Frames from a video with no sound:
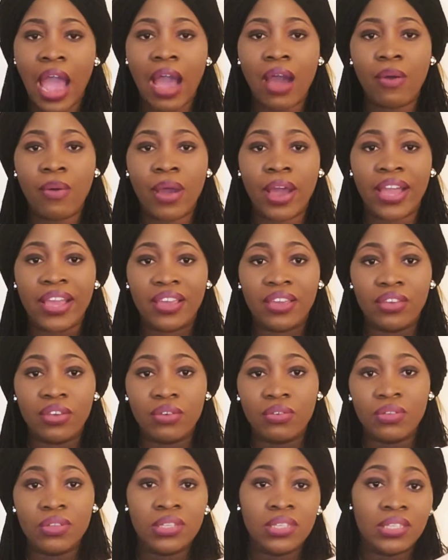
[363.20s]
how I
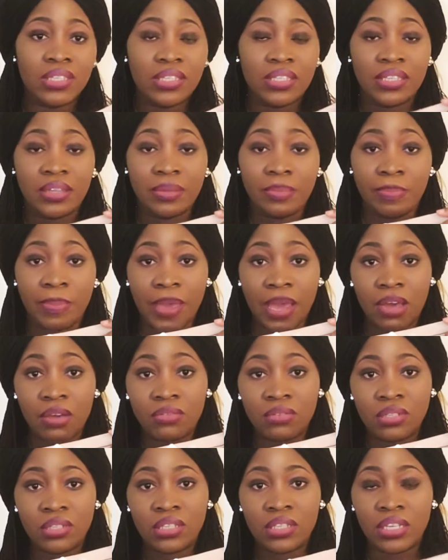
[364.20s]
used the
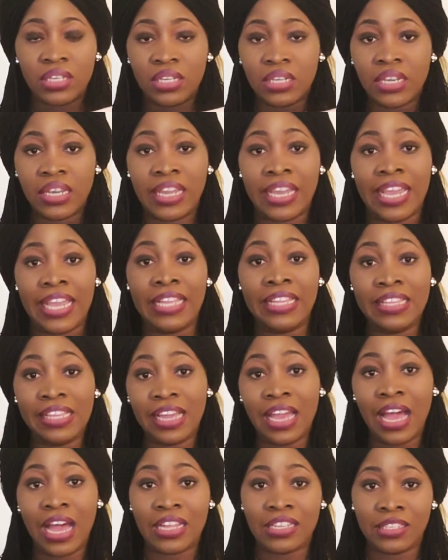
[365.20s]
belts in
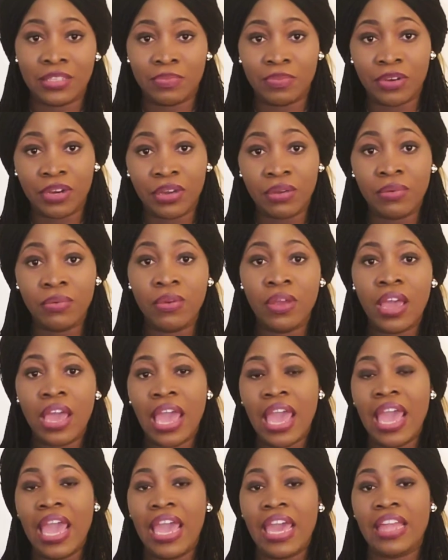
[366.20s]
the hospital,
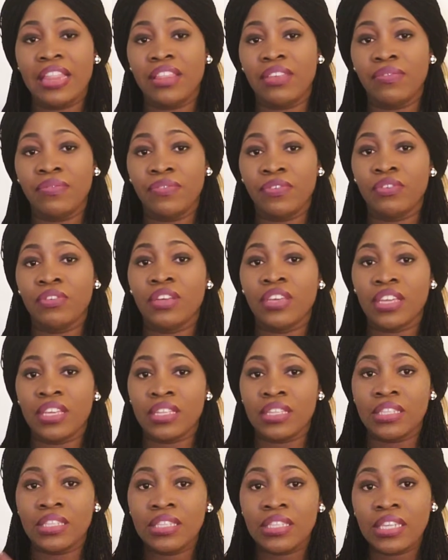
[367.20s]
and if you
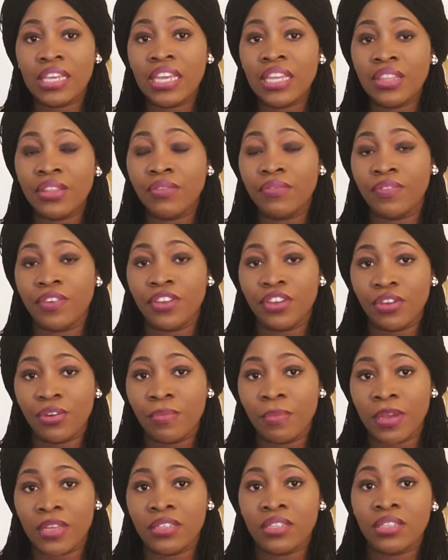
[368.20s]
can see in the
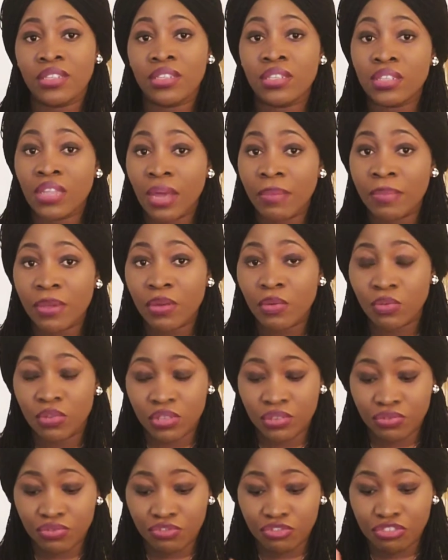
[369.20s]
video, my stomach
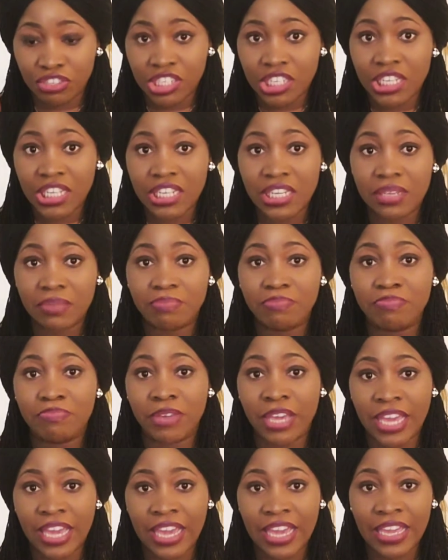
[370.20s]
was really
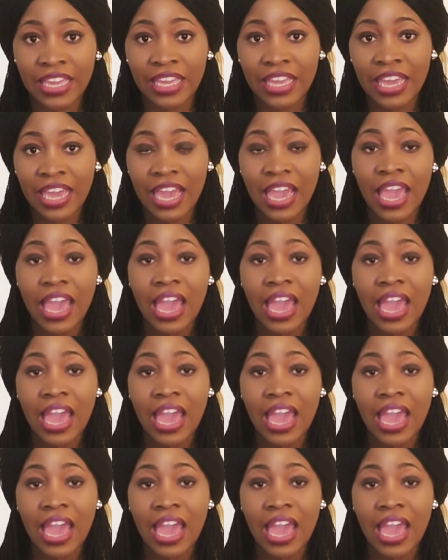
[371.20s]
big.